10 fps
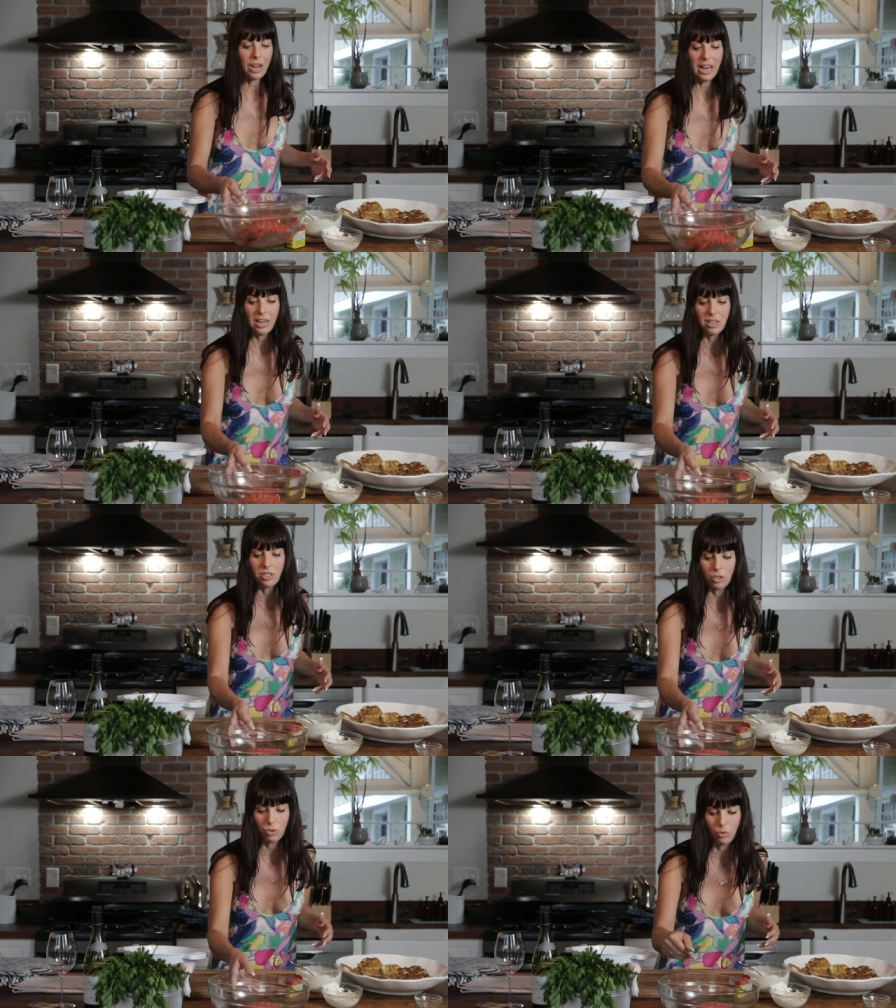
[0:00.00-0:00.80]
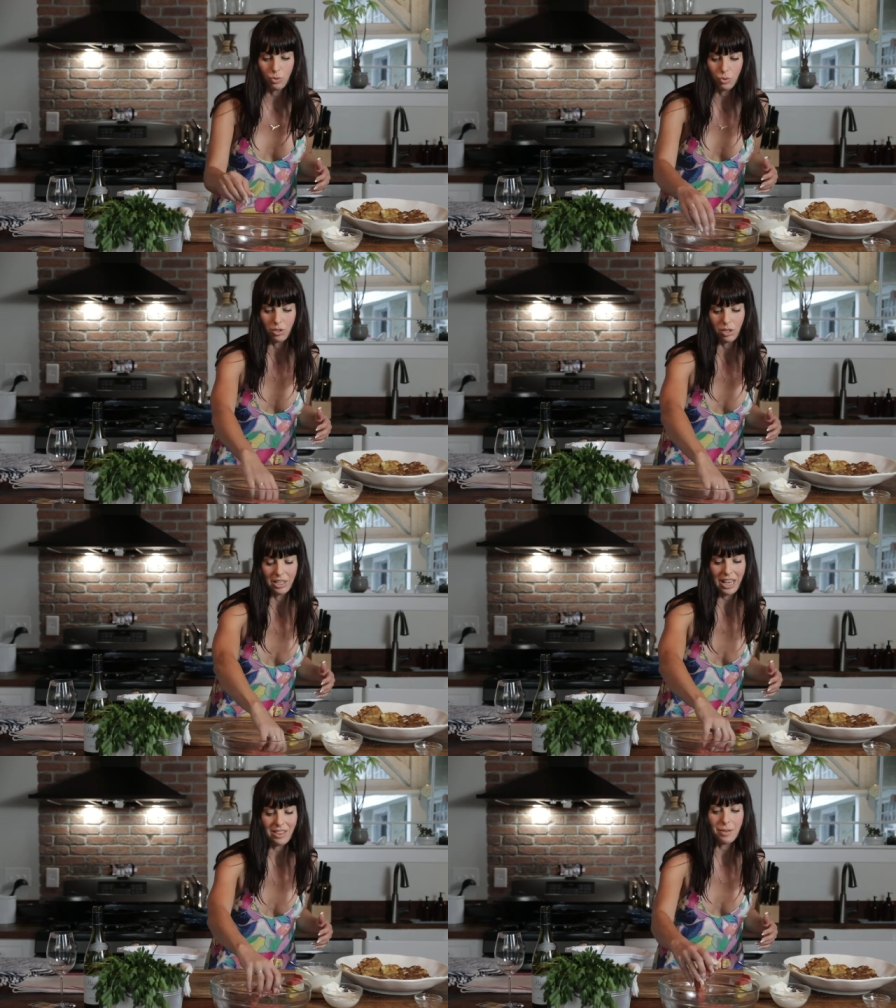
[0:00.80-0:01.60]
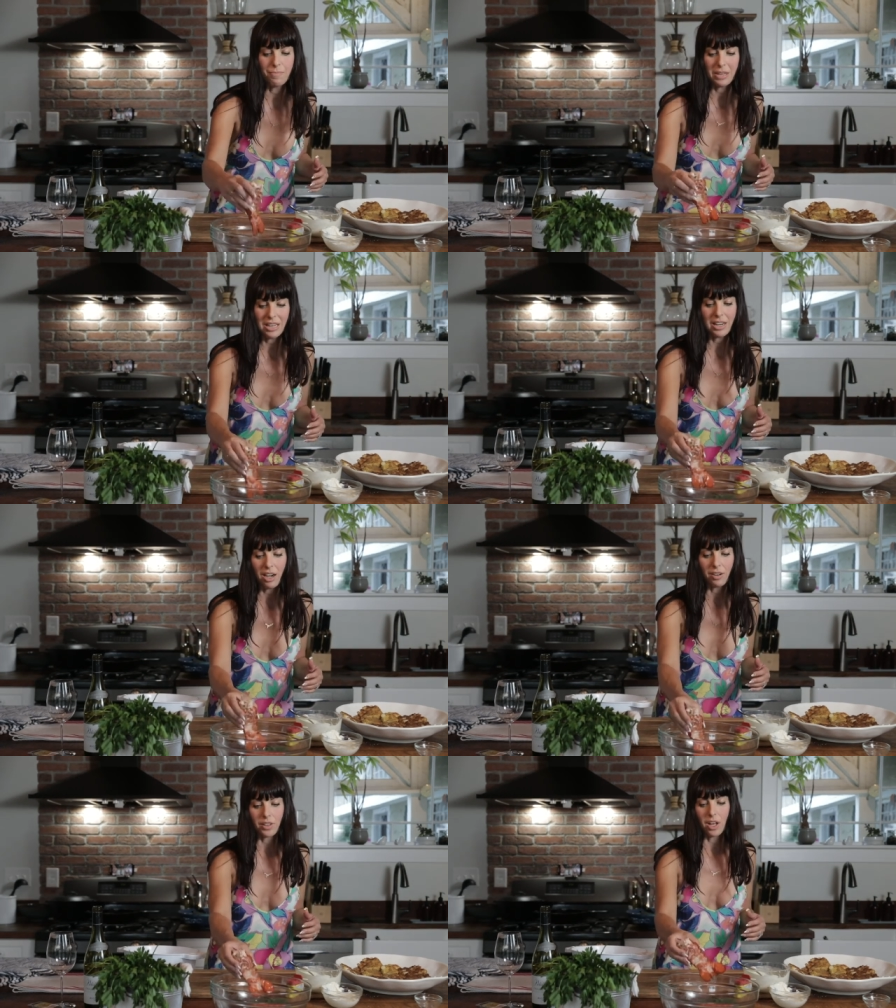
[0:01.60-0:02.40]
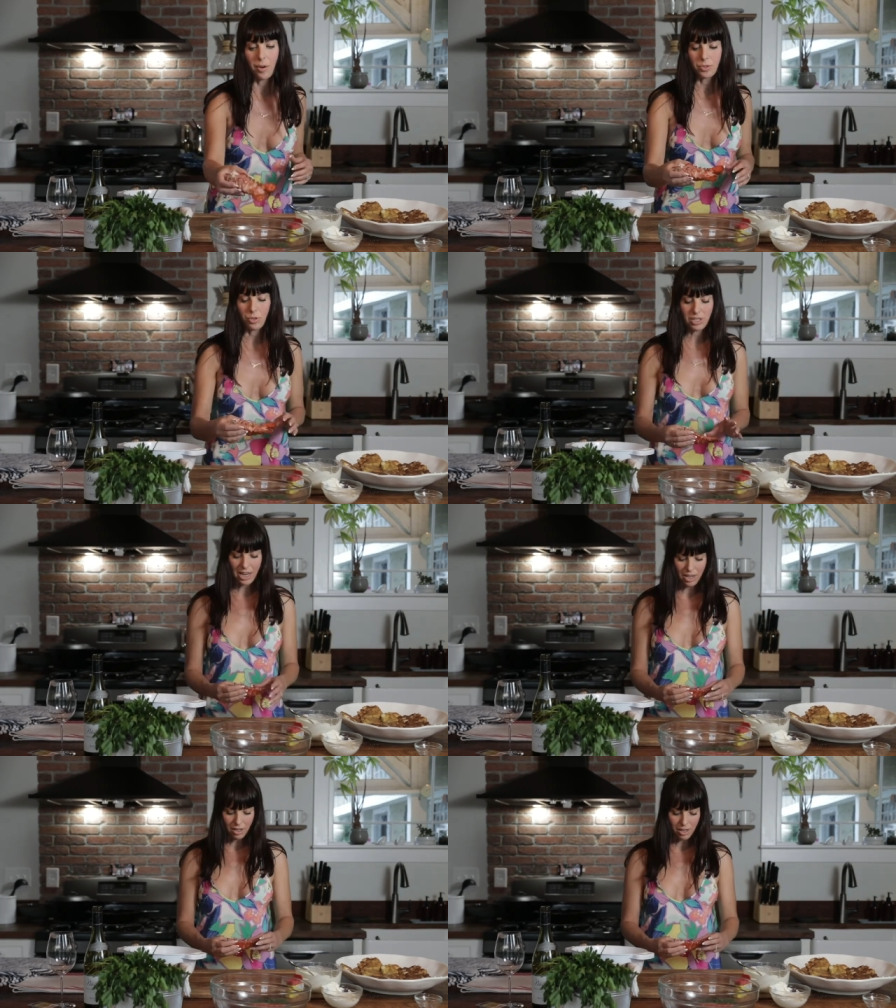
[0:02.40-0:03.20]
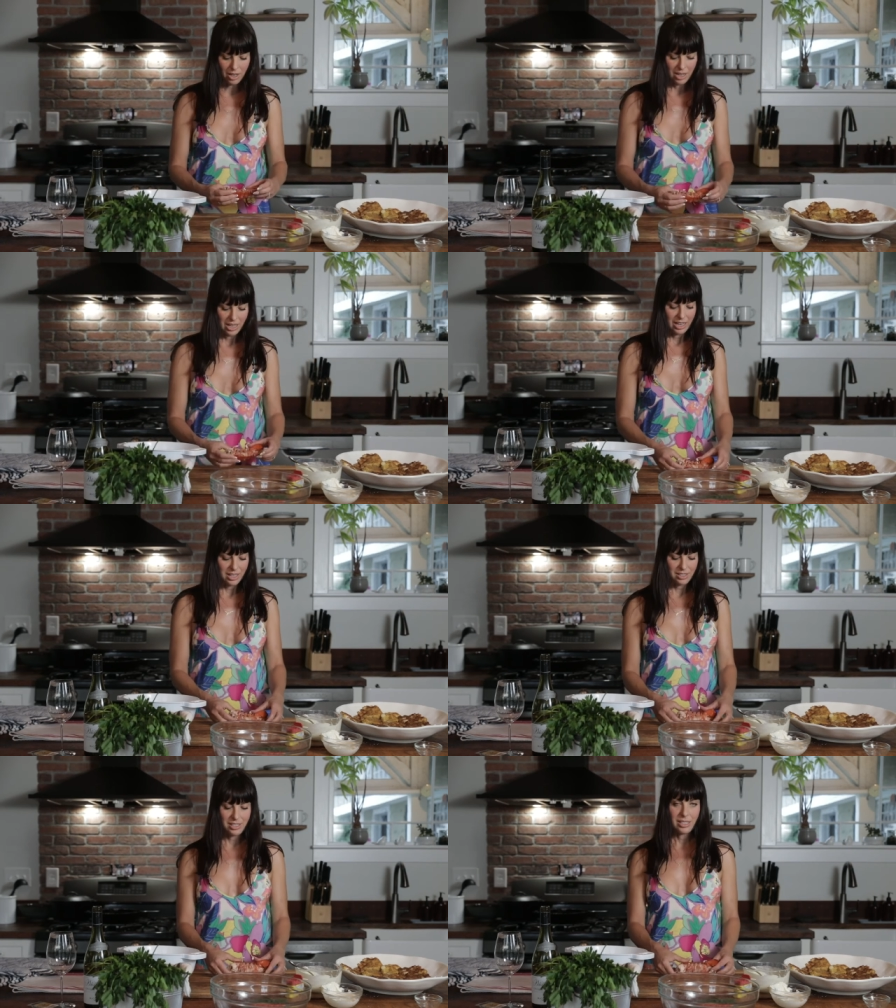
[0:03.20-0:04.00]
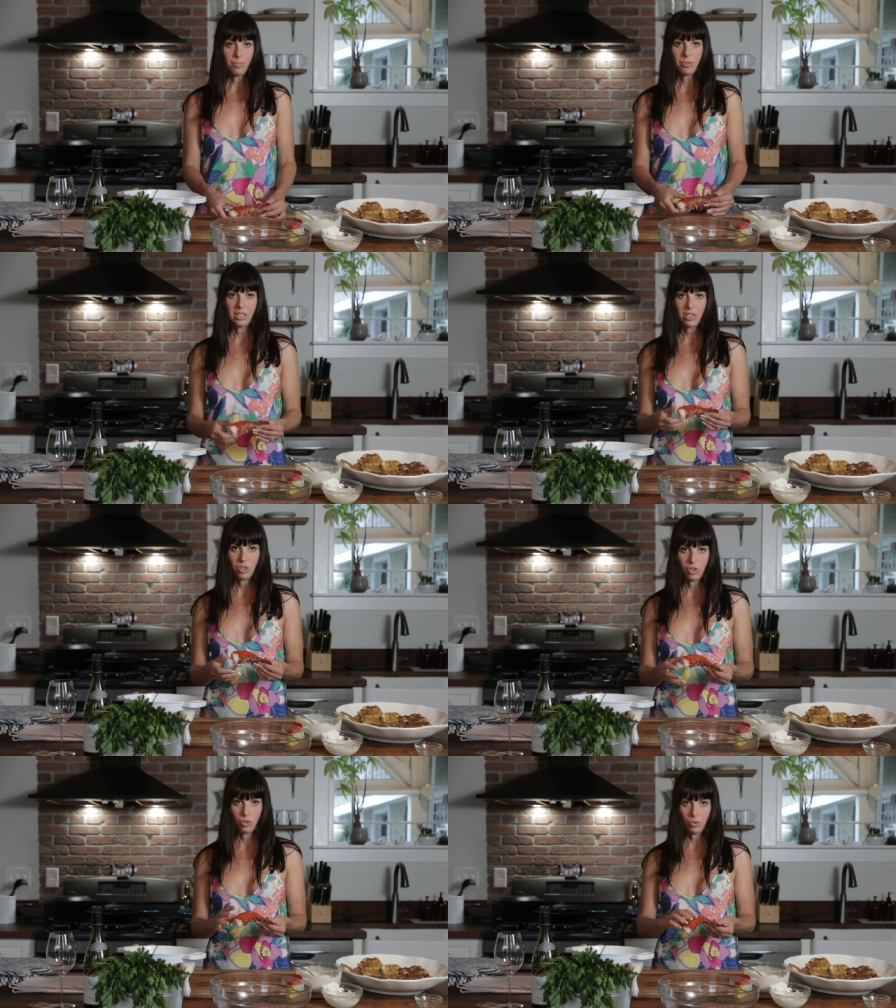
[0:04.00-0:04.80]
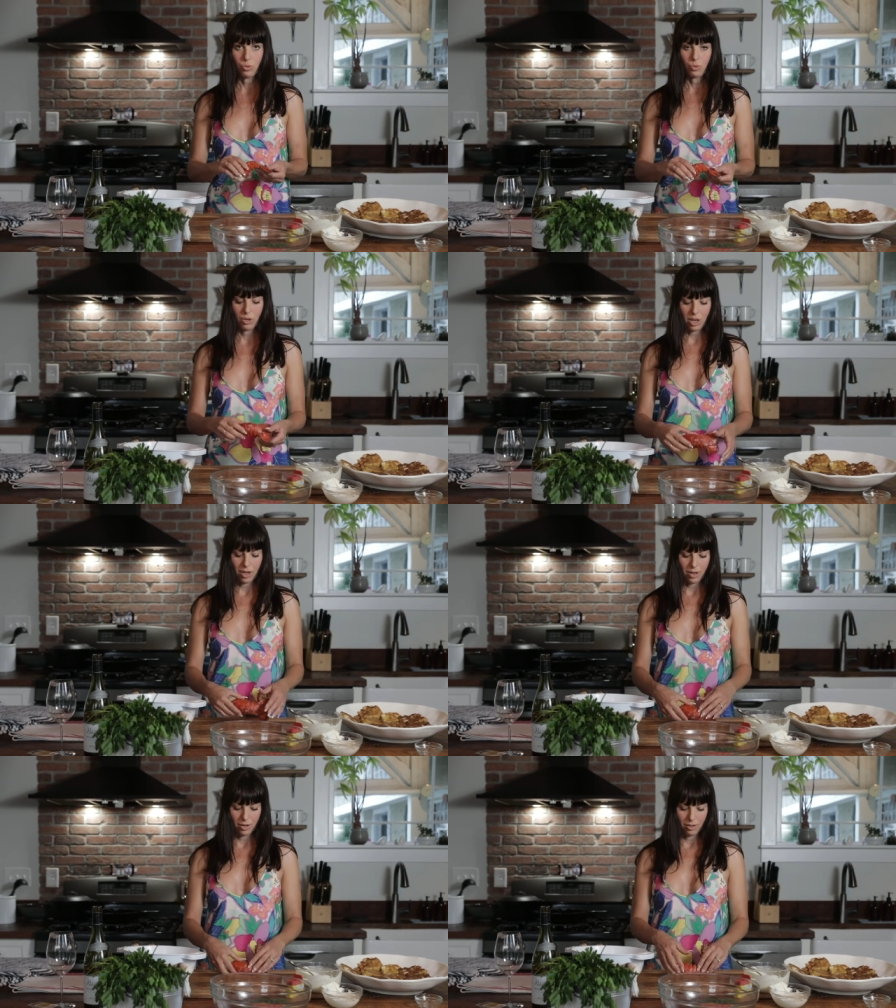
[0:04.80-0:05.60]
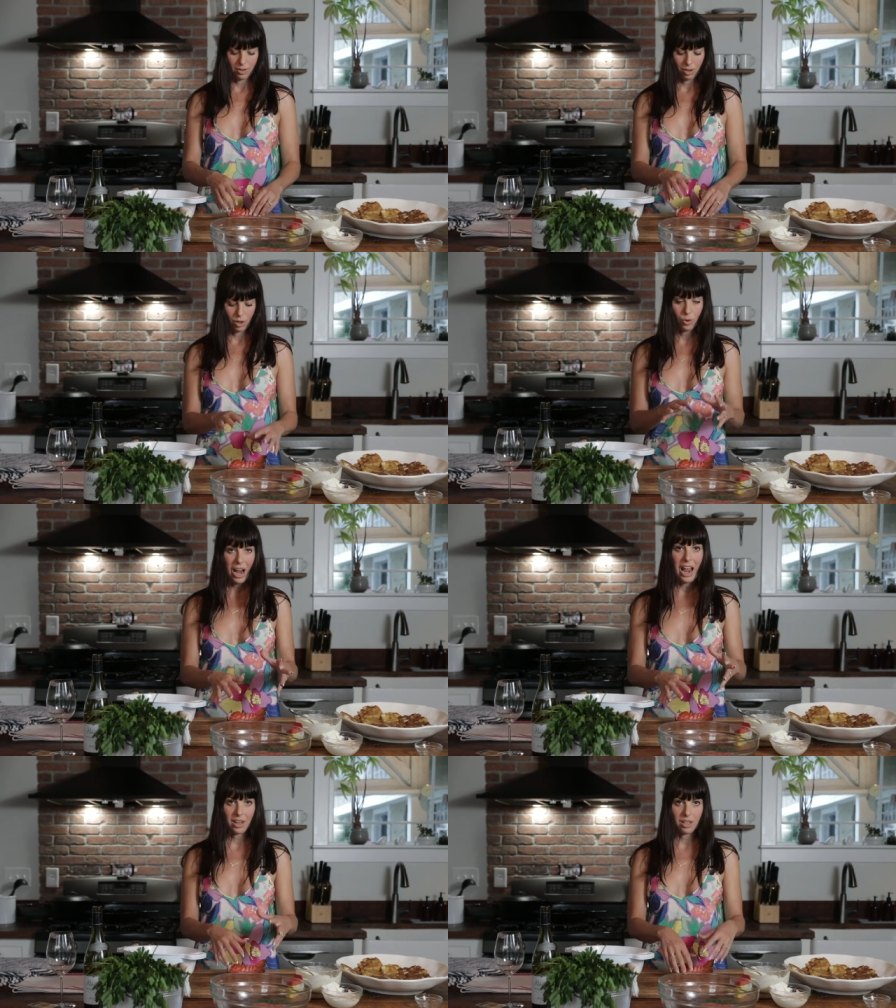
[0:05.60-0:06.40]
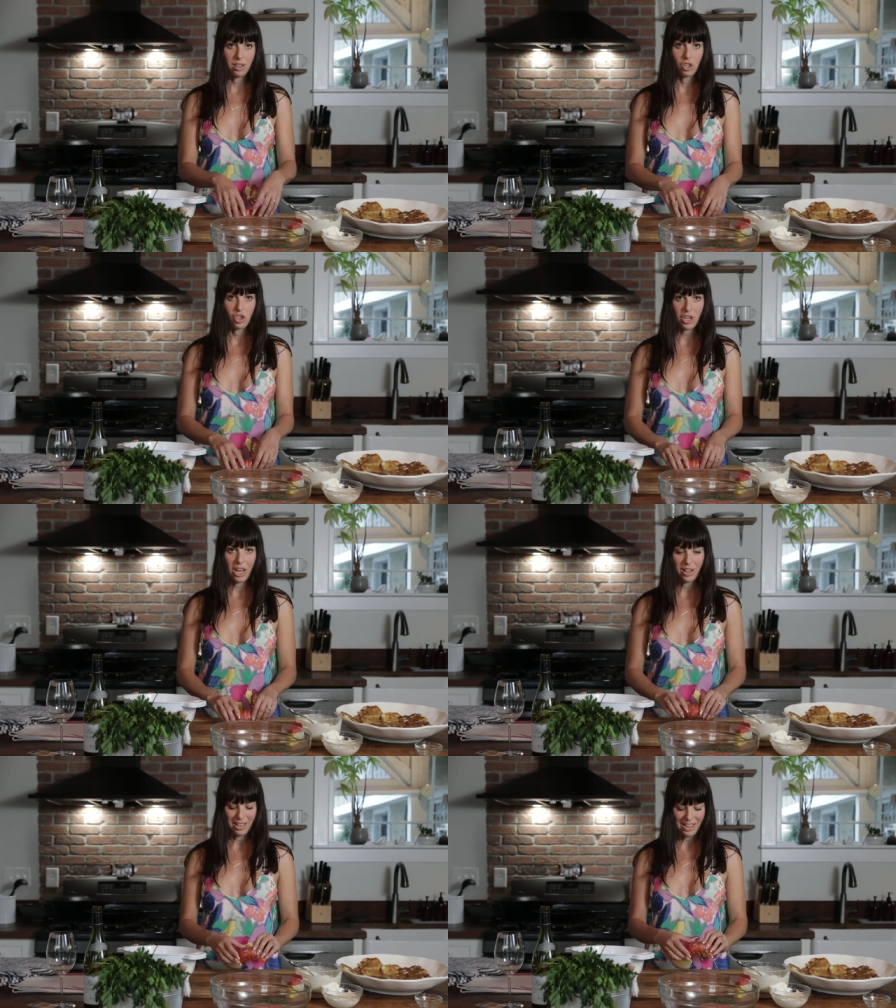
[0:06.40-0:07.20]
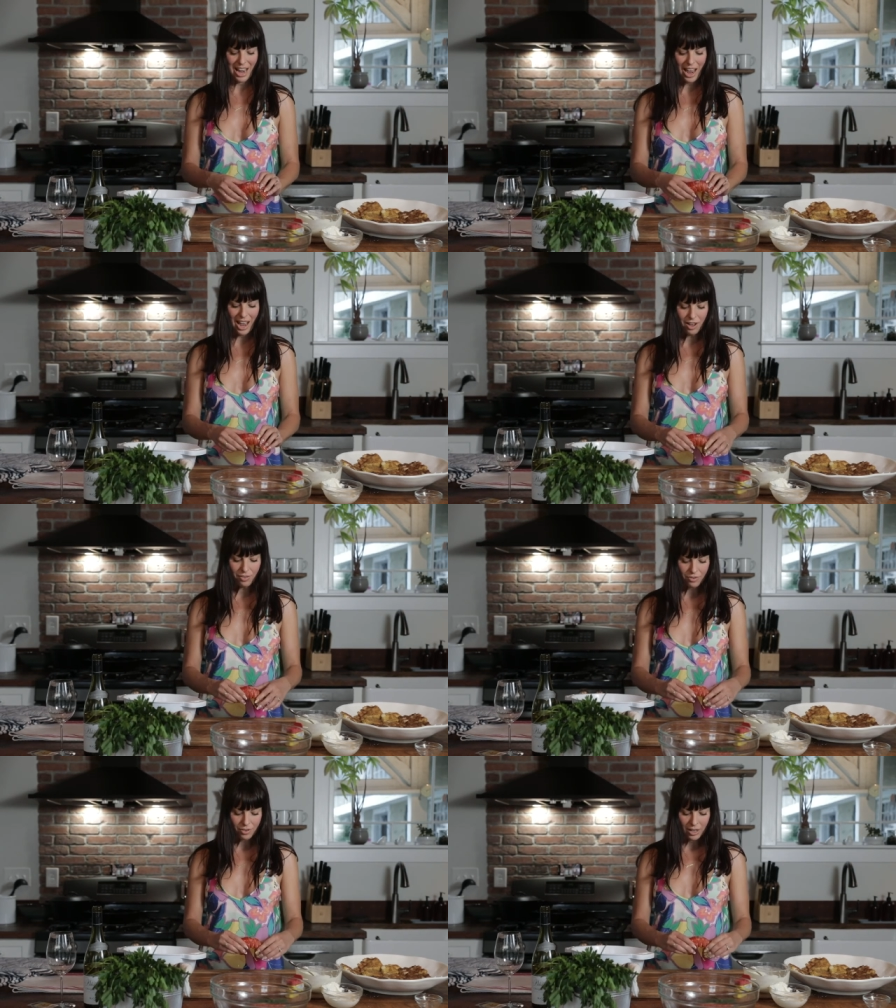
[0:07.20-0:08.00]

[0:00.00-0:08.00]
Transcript: way to get the meat out of a lobster tail is simply to crack the shell in half.